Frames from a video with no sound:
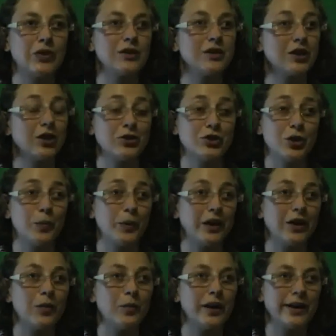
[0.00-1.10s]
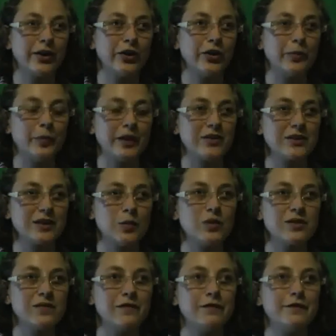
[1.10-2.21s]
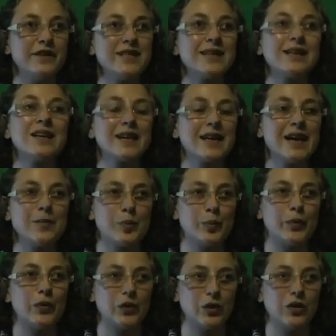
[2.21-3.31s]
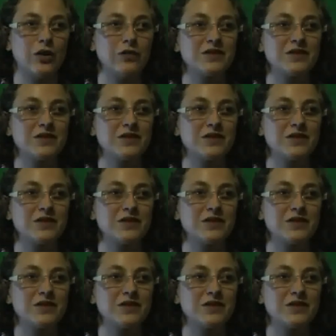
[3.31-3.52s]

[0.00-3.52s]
couldn't go shopping on my own because I wasn't physically capable